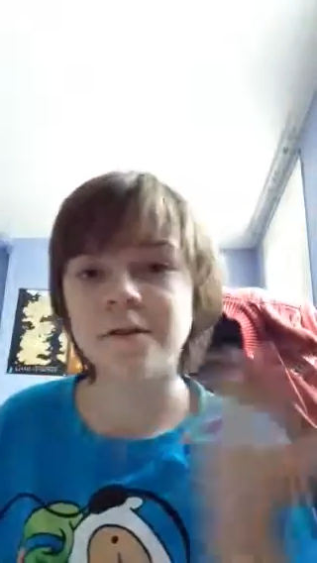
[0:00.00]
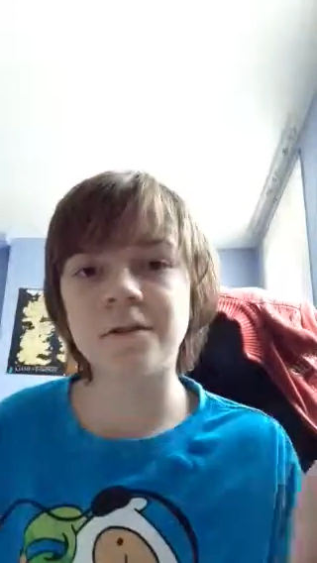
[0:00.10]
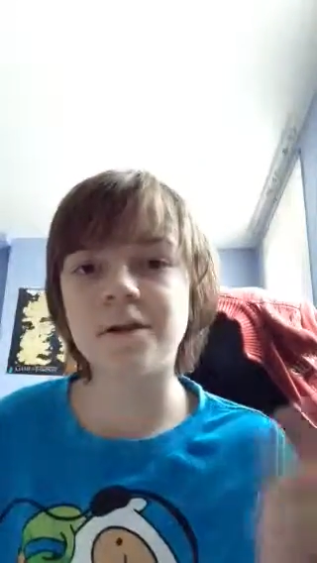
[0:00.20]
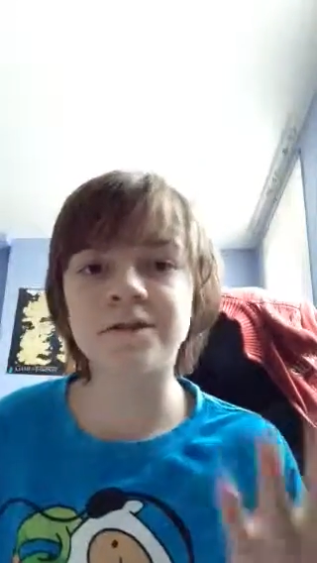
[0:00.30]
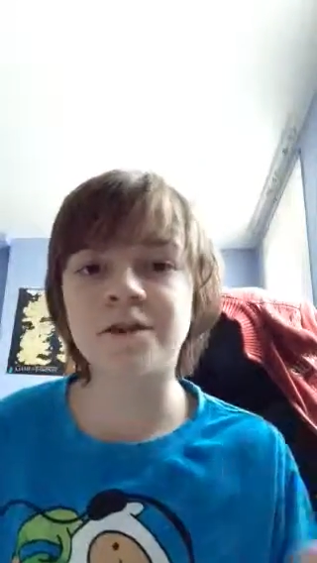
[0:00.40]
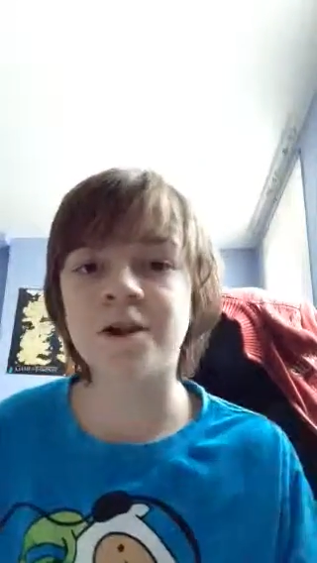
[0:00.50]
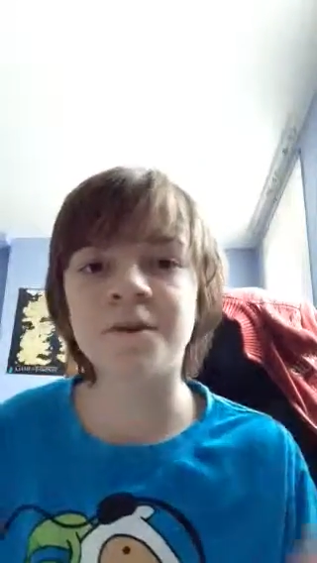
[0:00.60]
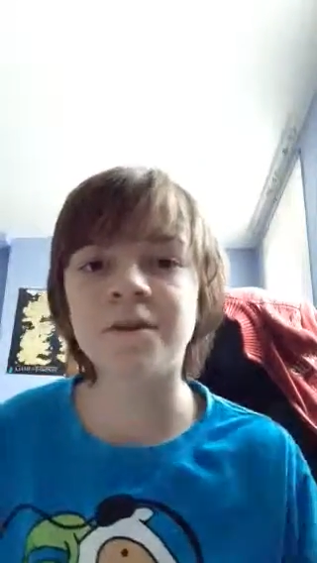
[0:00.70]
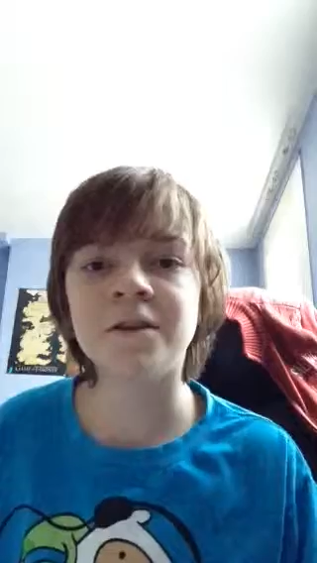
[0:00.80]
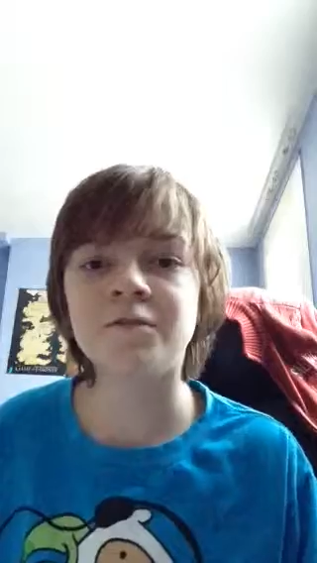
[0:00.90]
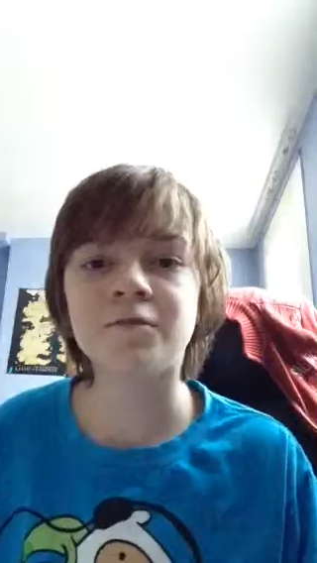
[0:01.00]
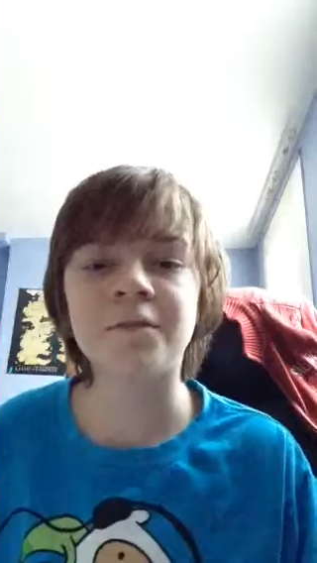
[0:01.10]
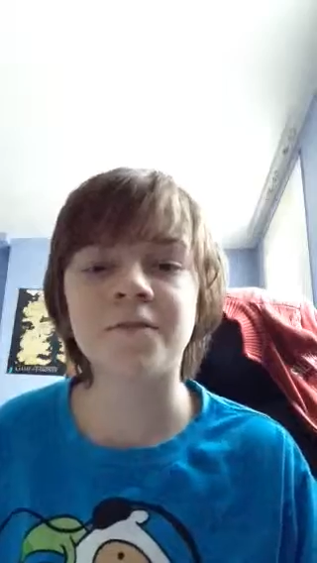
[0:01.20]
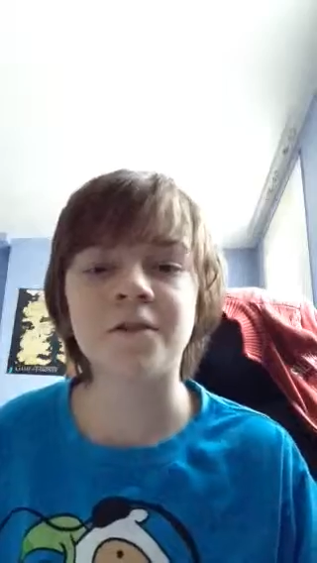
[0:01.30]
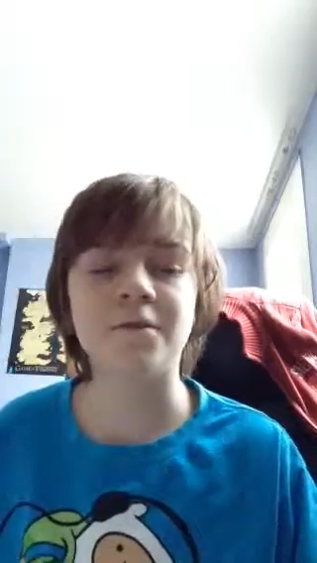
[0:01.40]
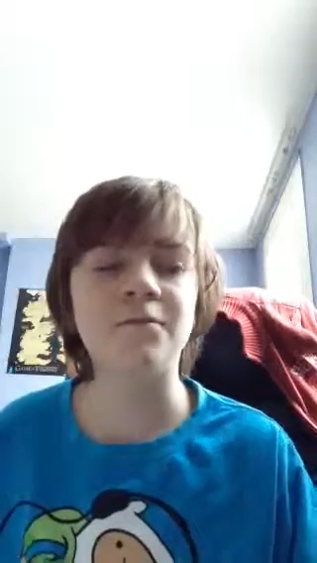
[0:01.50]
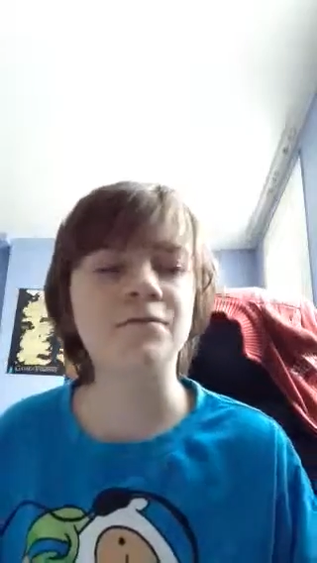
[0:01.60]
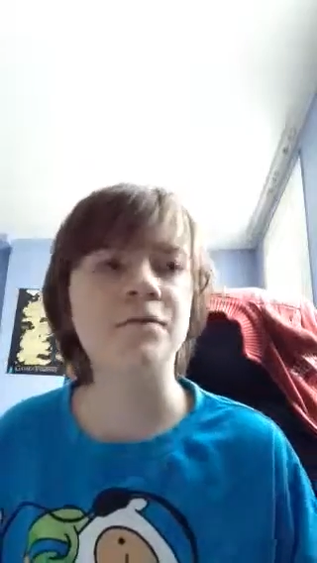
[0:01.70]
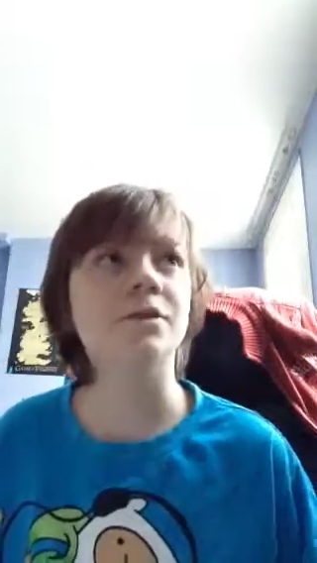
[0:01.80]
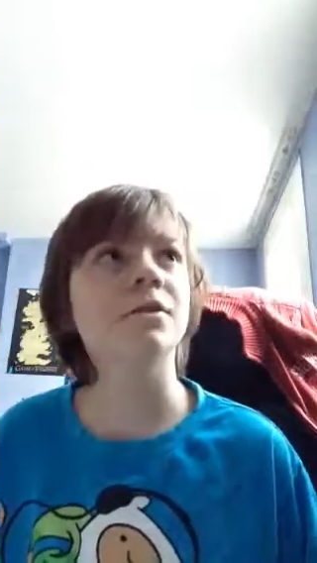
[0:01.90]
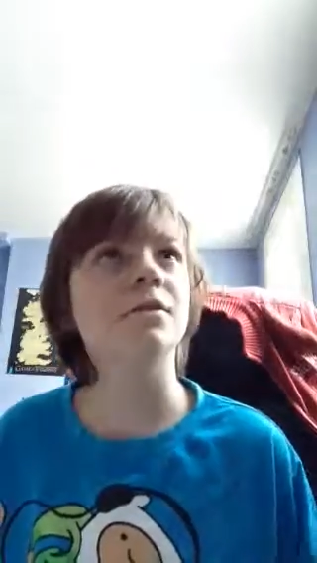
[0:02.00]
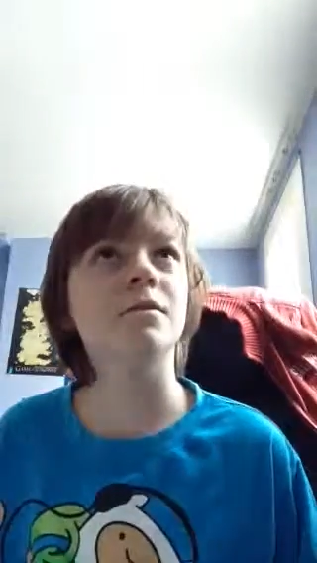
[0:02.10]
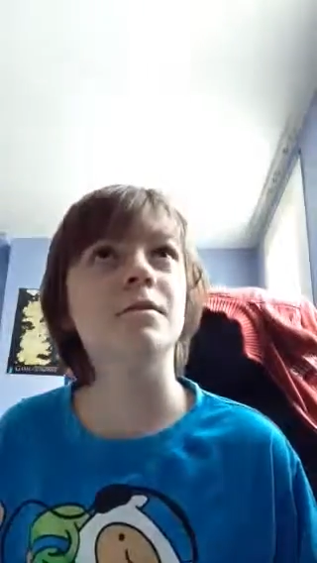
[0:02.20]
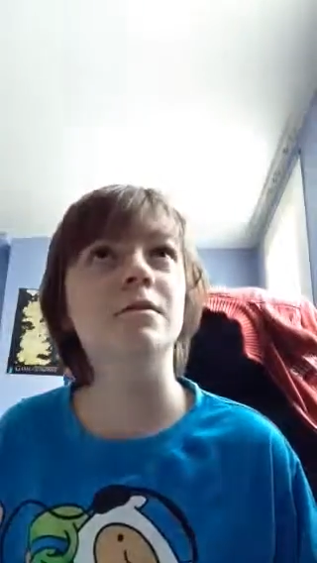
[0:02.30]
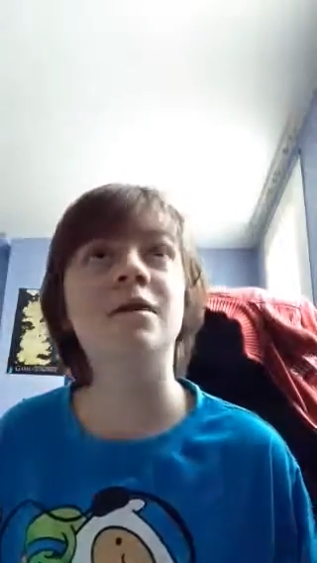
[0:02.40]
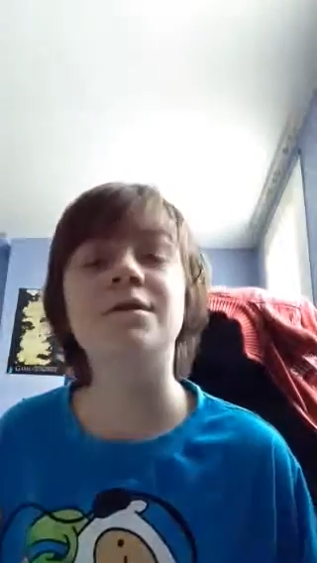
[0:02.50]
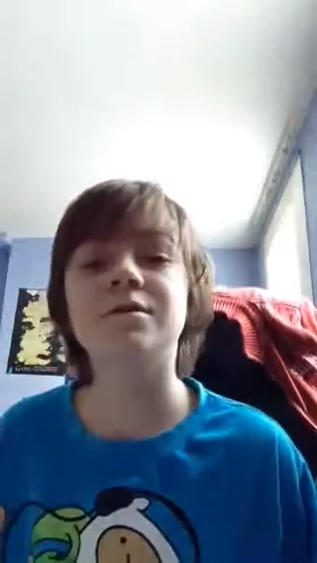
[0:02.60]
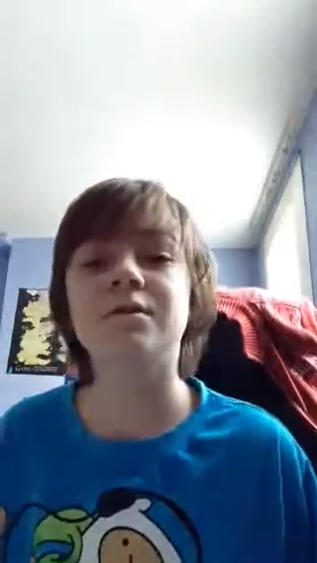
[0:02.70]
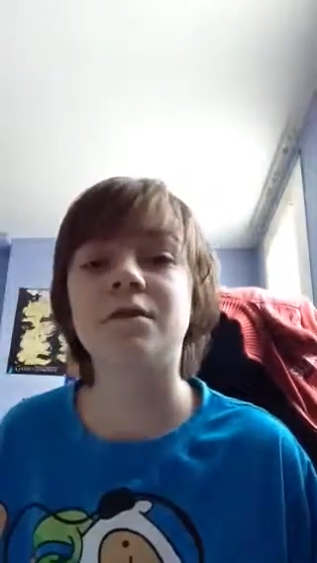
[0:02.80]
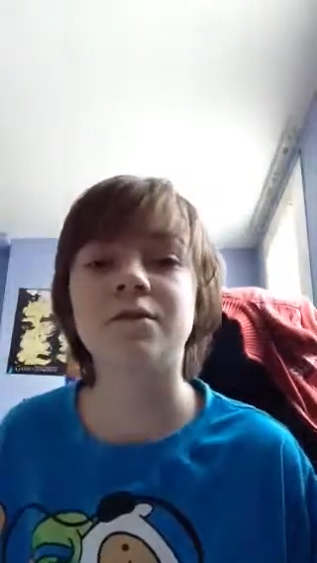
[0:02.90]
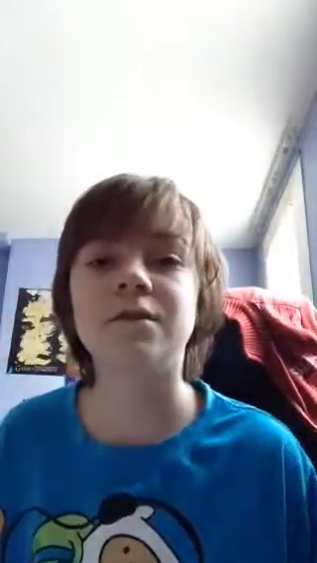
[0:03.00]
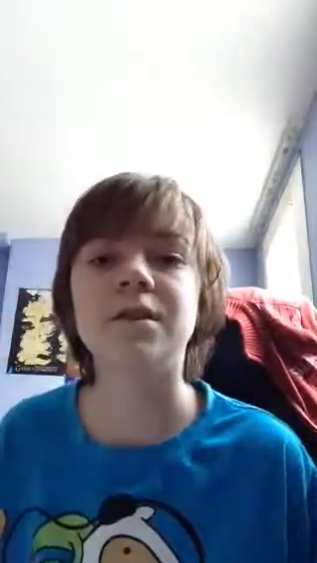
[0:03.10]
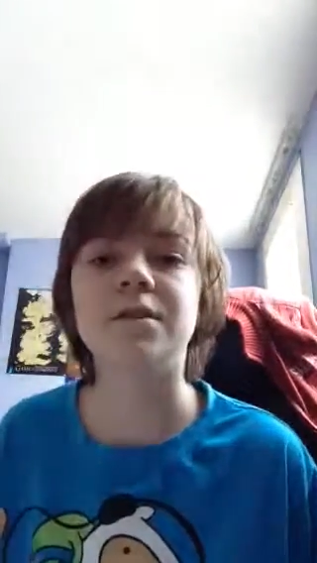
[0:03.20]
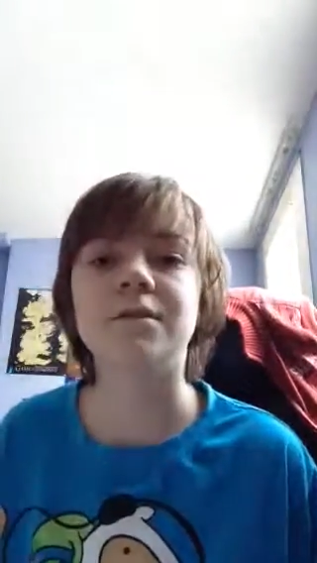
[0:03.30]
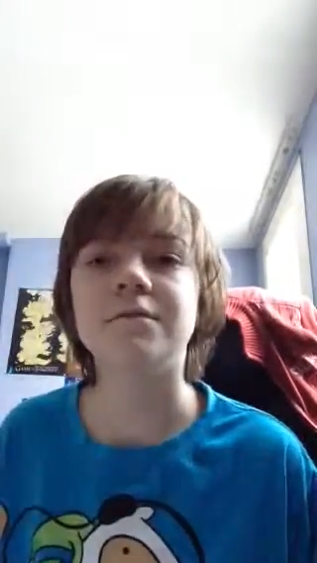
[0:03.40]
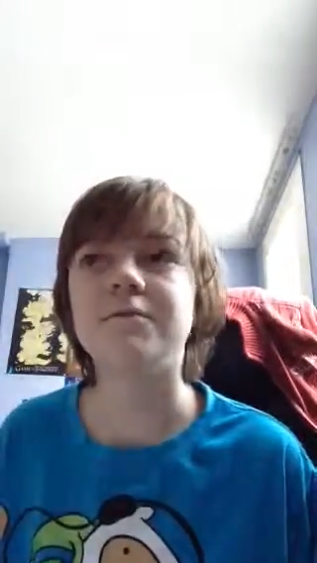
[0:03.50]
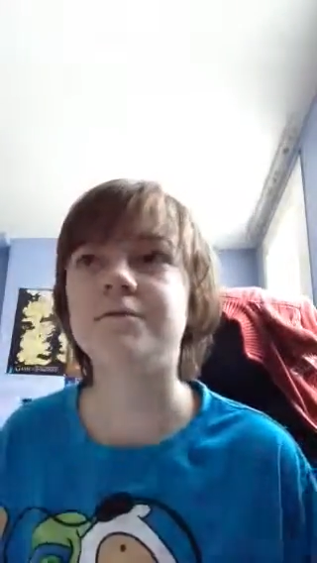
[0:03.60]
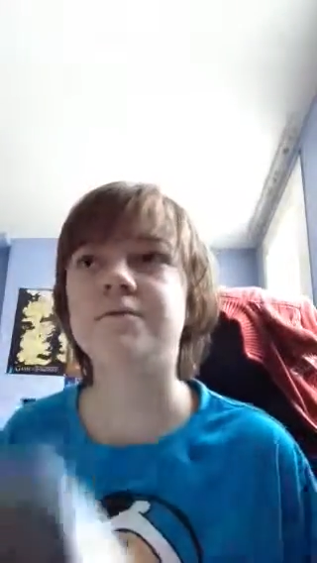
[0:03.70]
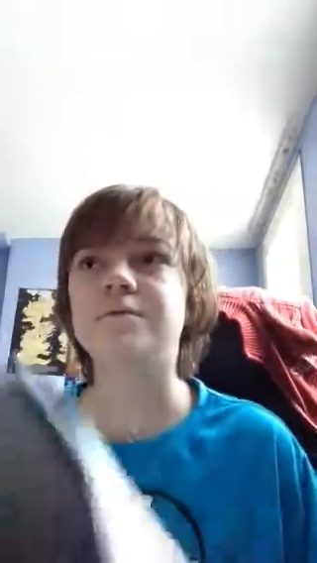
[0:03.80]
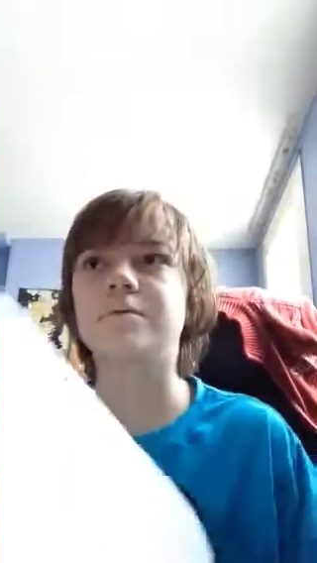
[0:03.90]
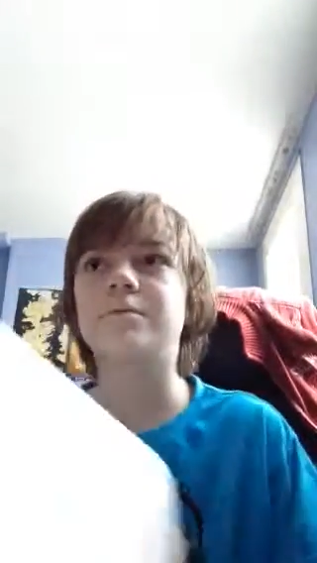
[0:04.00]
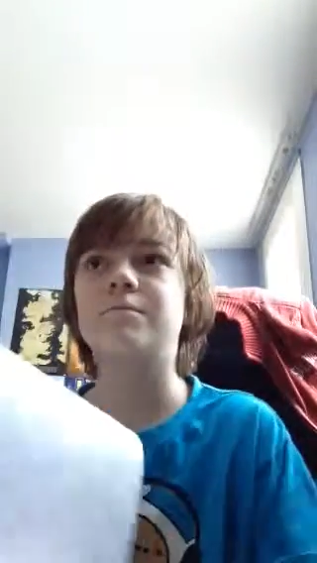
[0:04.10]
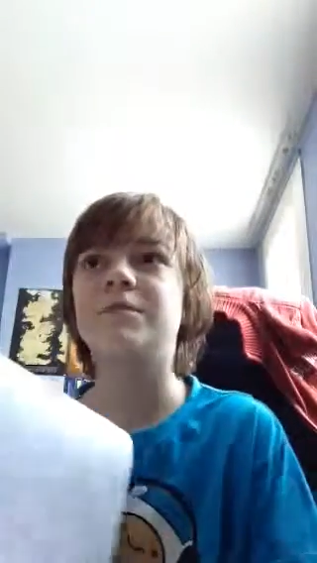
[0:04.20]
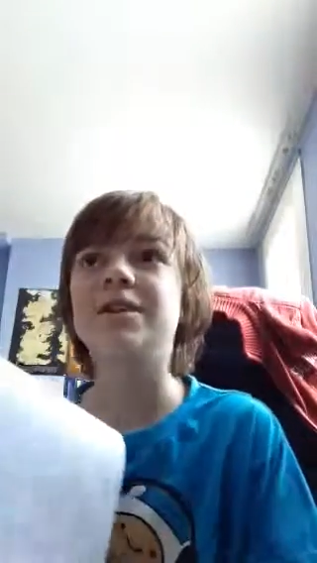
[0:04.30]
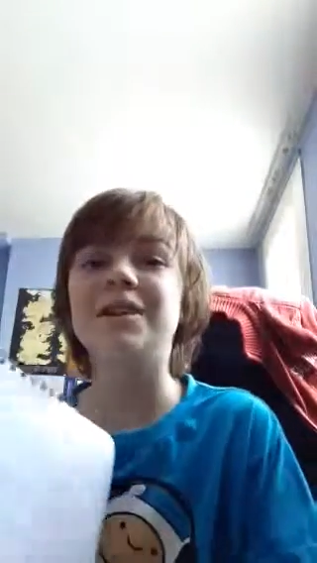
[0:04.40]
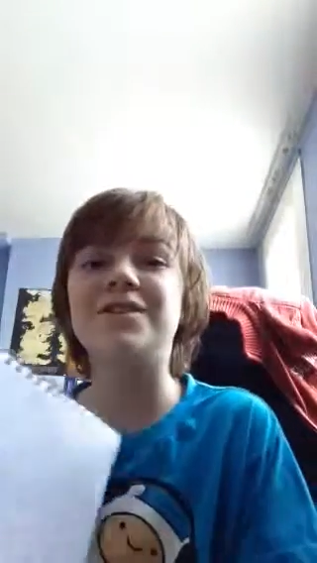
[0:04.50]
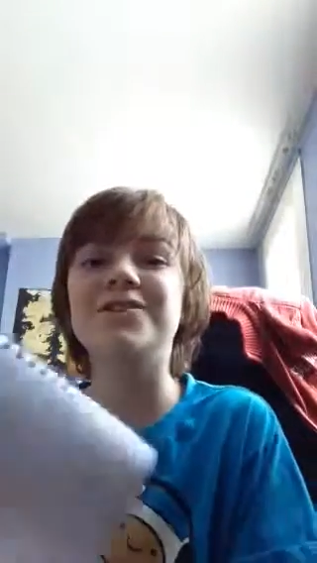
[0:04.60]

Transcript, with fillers: the last time I did a drawing video, which was like 2013, which is nearly